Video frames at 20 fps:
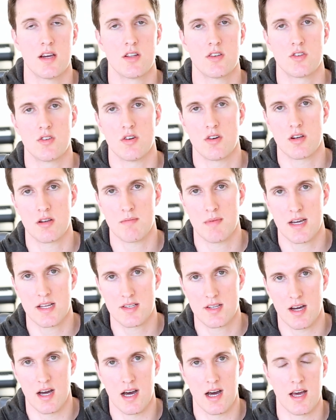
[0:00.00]
took my
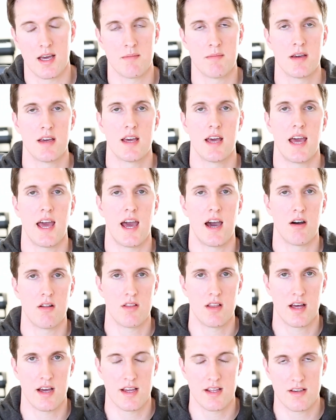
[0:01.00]
time,
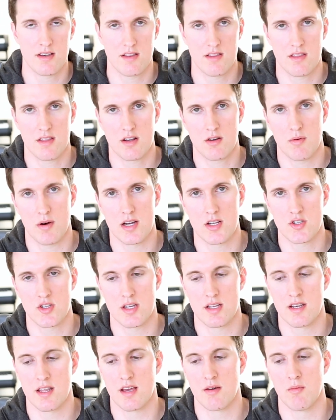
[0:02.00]
outlined the
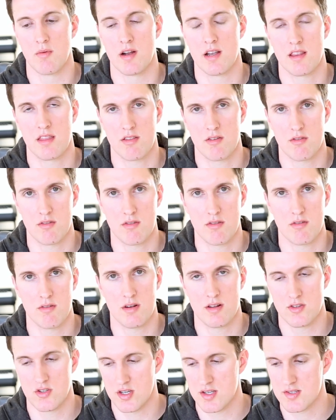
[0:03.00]
question, and went through
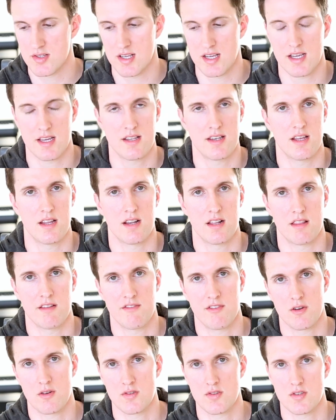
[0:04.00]
just like I did on the
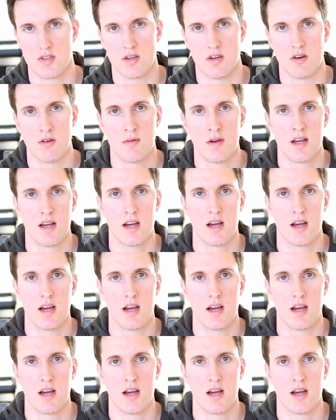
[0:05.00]
first 2.